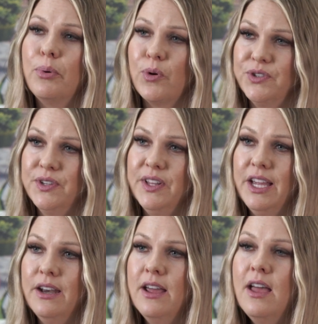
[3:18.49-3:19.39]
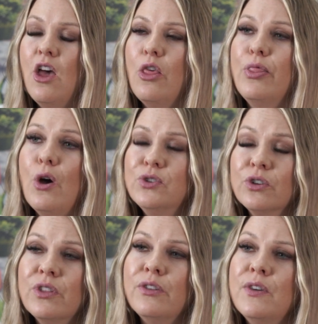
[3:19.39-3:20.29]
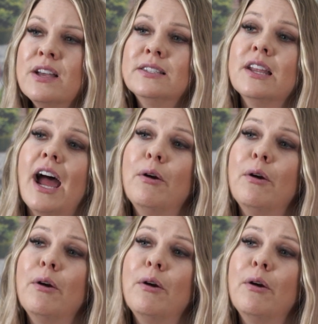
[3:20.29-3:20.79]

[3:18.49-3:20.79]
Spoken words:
porcelain. Those are the things that I